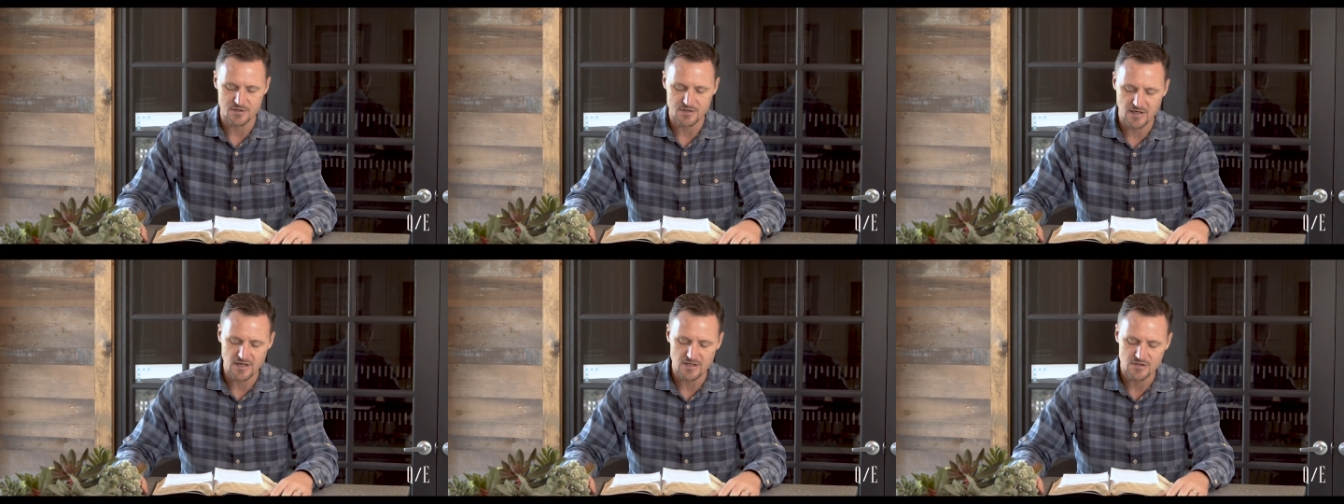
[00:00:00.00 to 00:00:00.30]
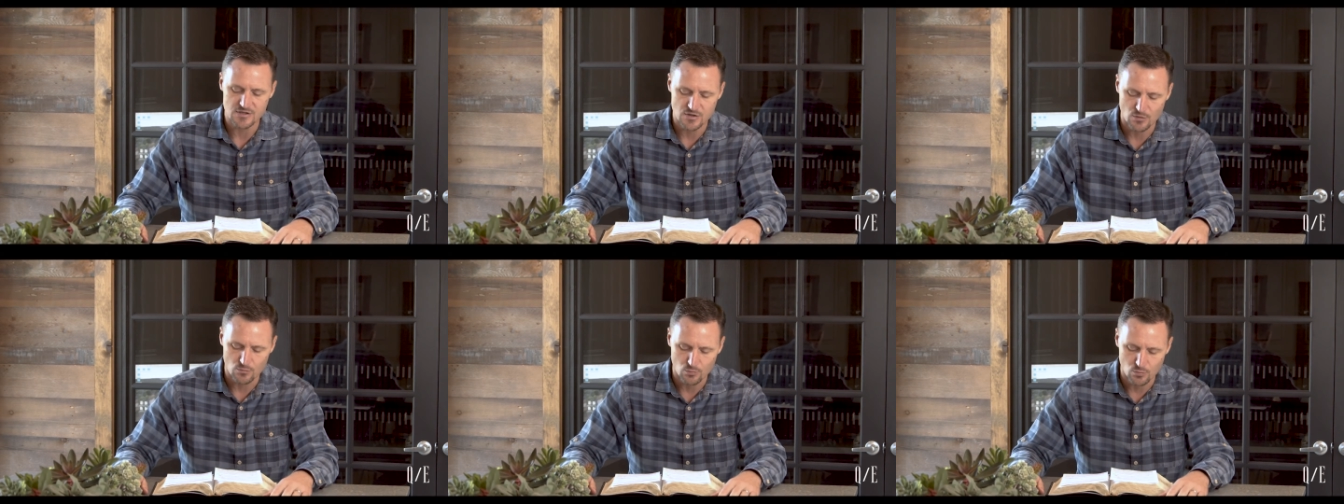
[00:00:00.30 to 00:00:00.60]

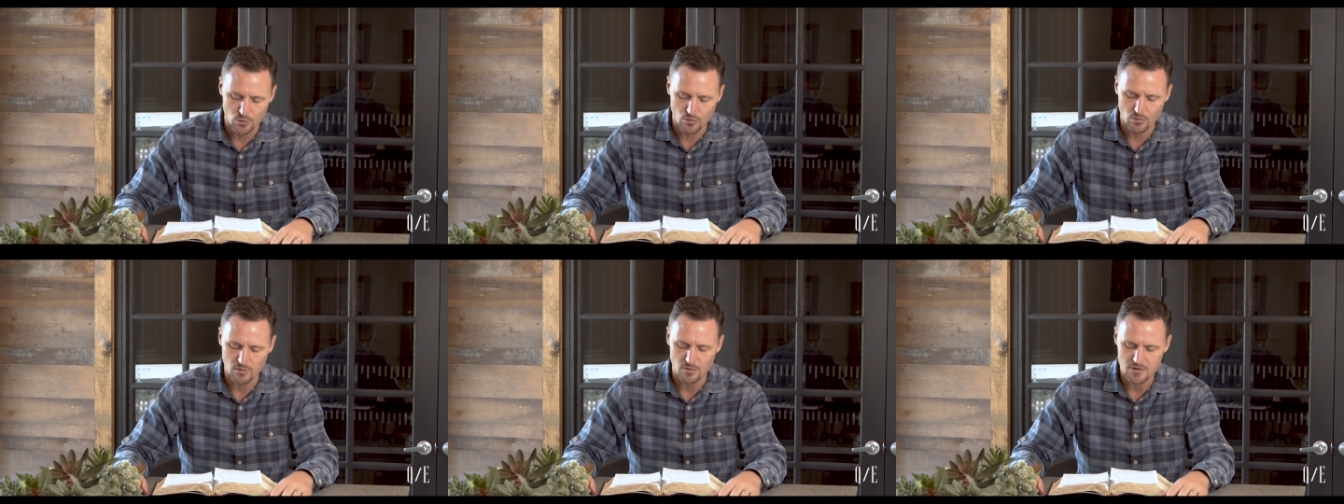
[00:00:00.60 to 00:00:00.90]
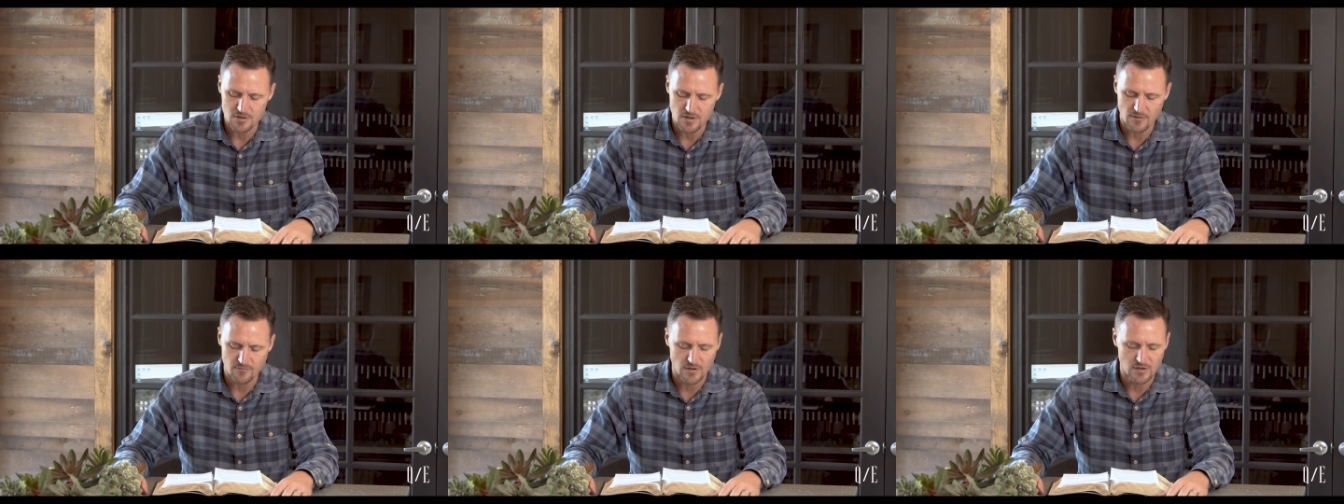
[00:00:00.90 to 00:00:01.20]
against the
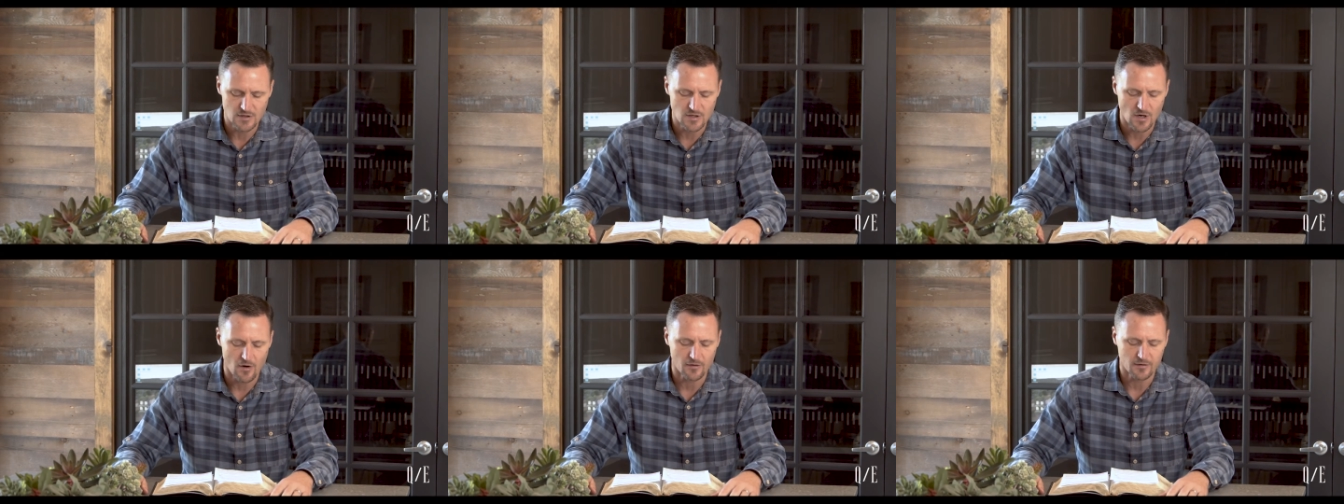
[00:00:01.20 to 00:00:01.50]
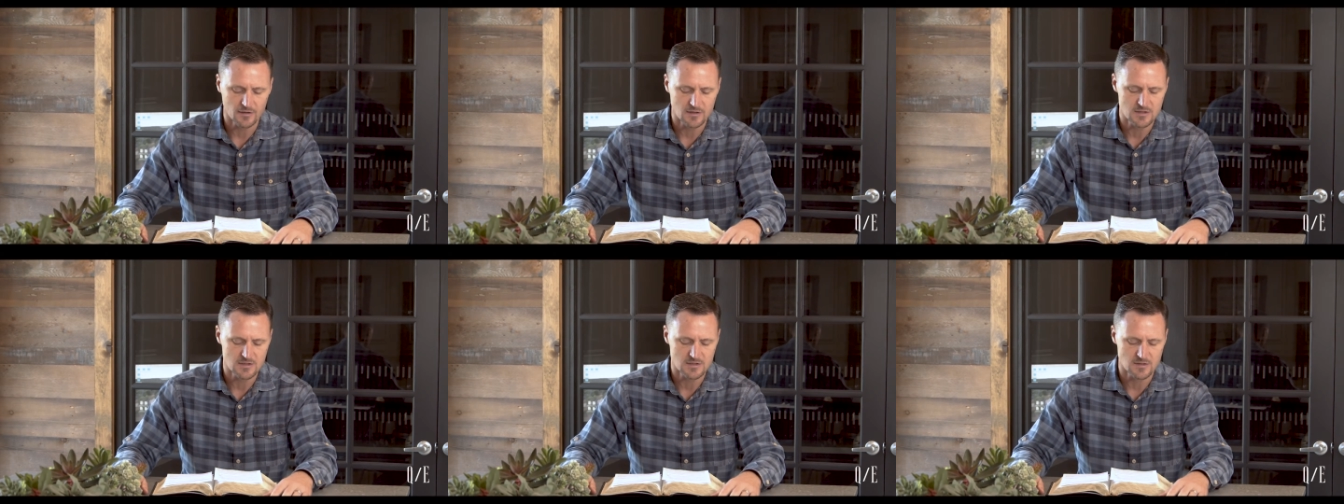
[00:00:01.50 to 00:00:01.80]
rulers of the
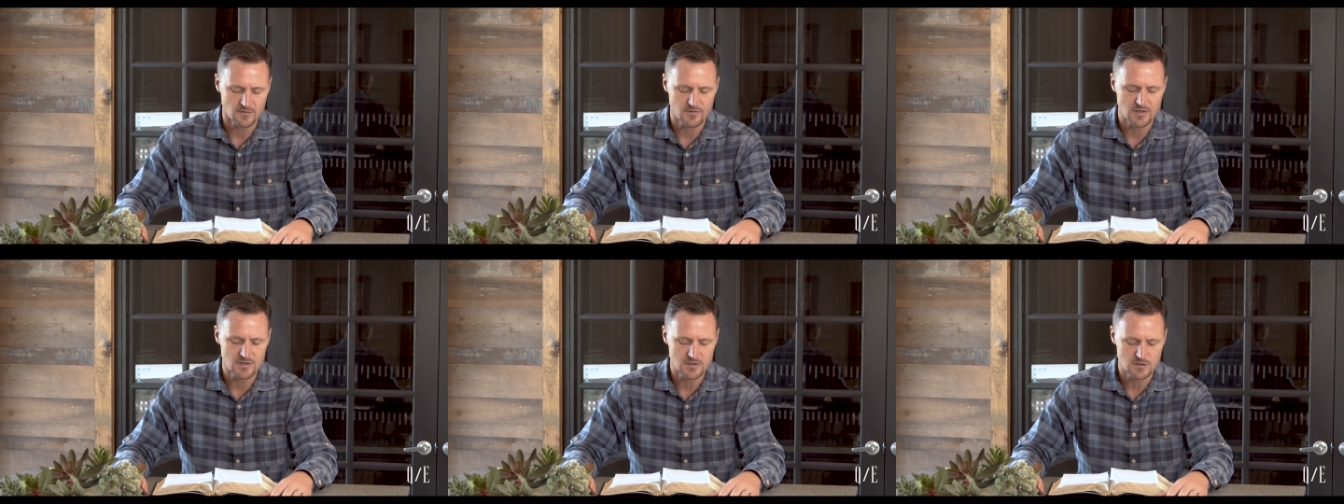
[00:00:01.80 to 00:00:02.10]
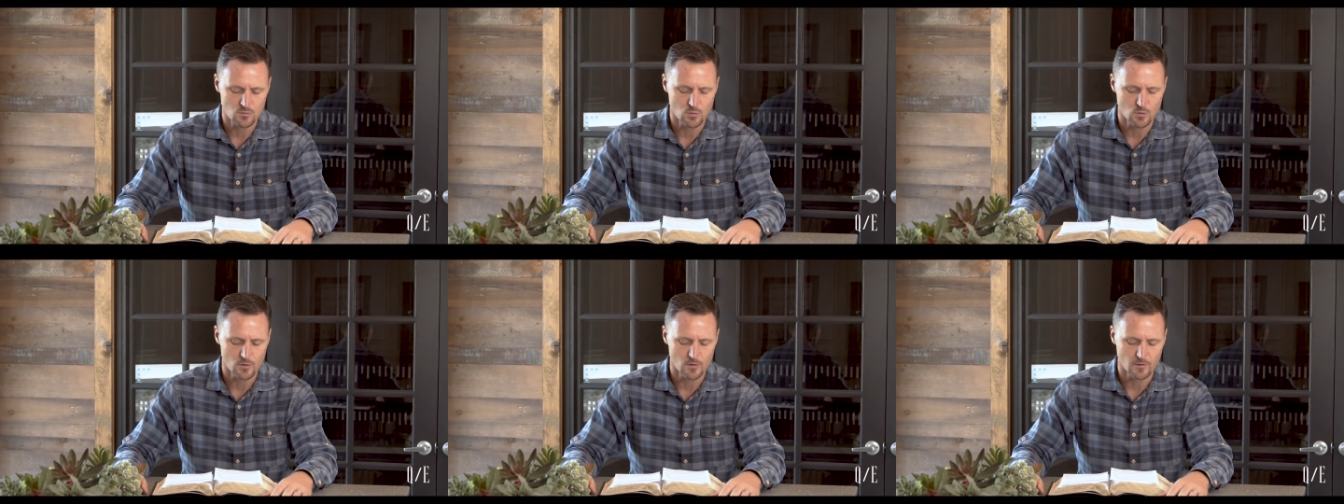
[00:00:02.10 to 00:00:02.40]
darkness of
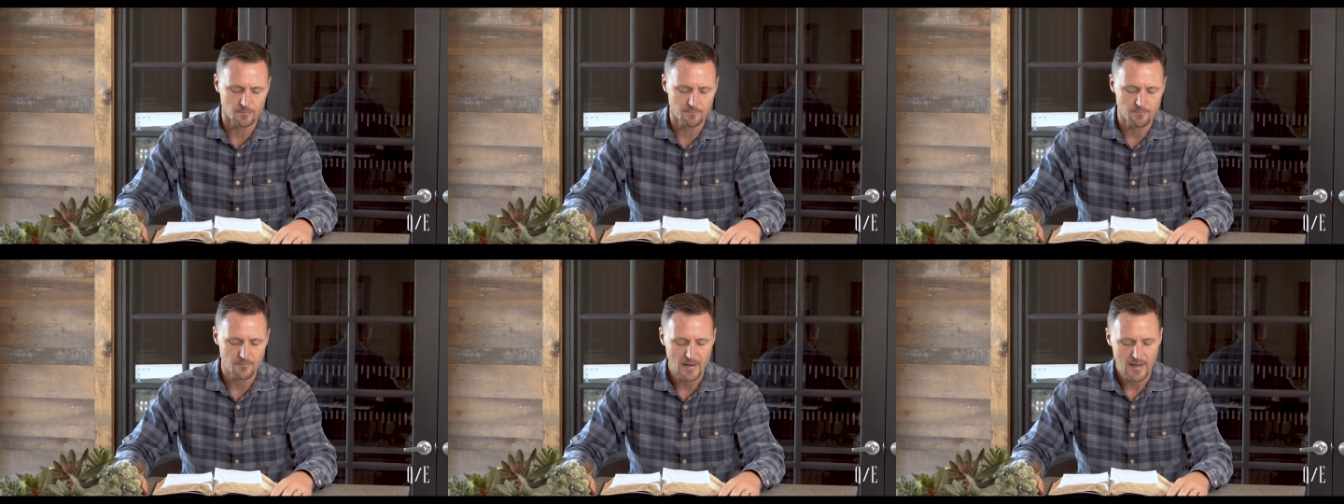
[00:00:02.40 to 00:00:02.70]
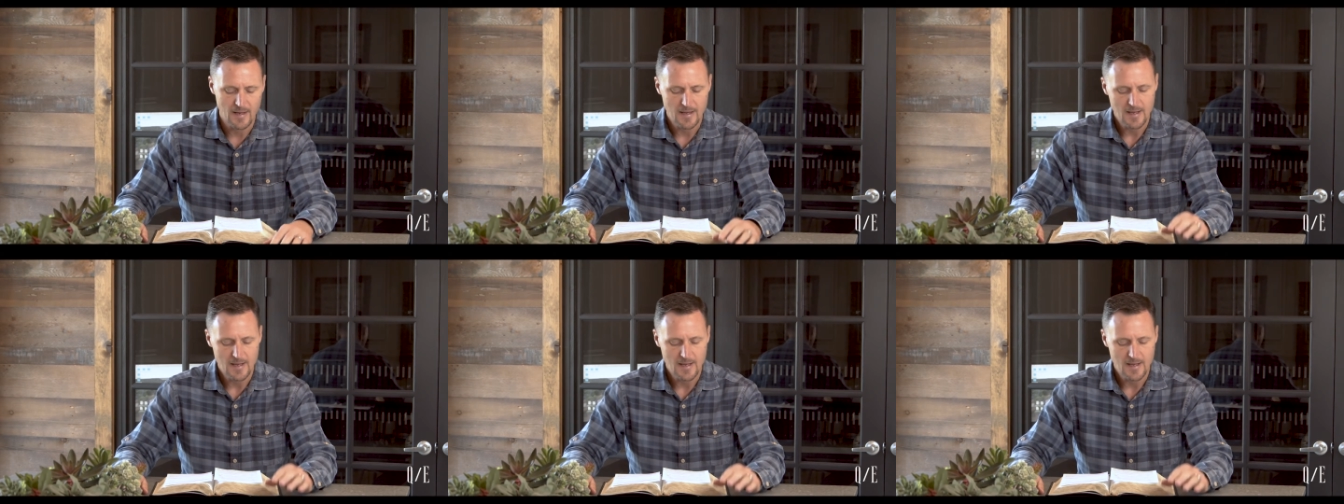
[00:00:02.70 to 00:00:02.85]
this world,